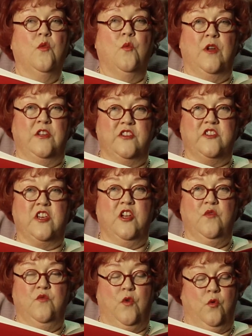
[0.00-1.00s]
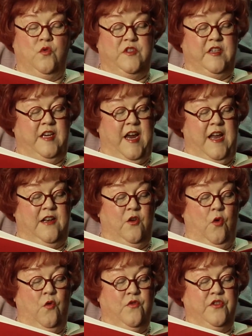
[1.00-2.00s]
When the sun rose again
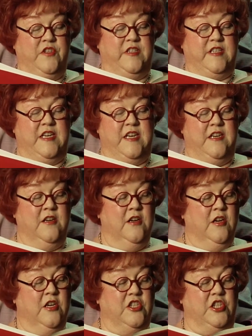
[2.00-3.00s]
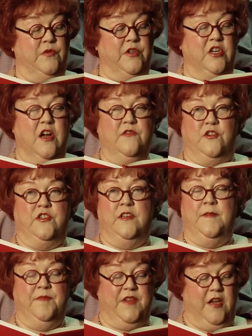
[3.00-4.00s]
over the sea, she recovered
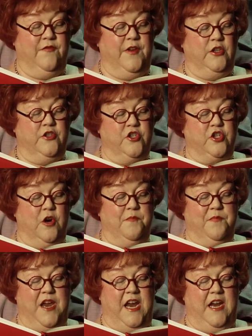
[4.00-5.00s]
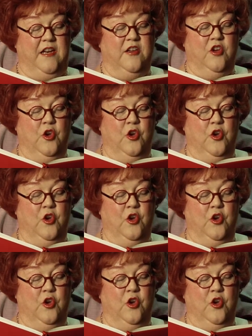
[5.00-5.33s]
and felt a sharp pain,